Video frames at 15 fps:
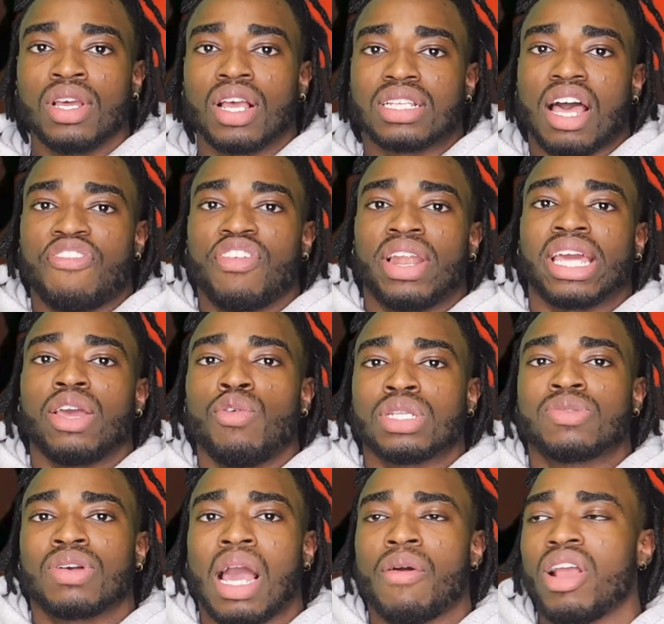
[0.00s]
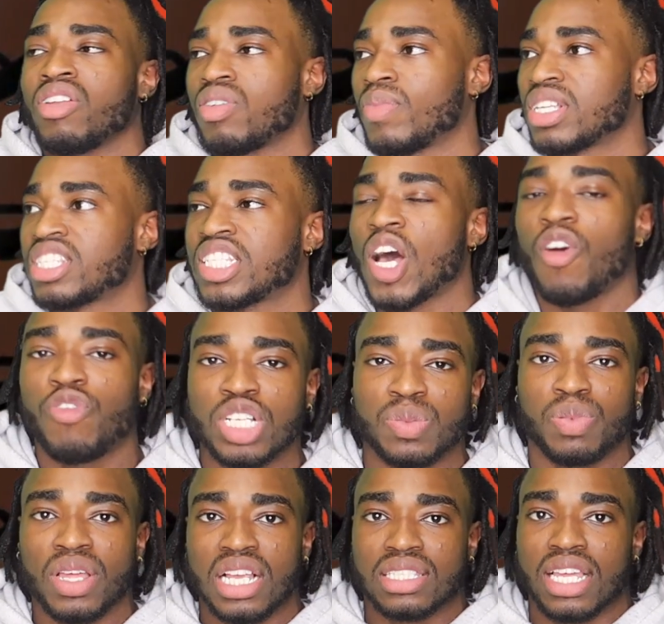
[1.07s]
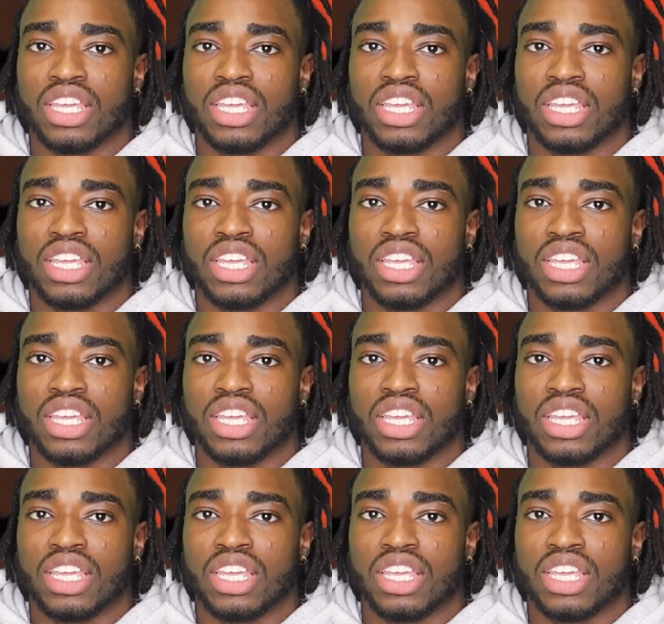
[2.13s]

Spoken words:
because I feel like it was from a selfish place.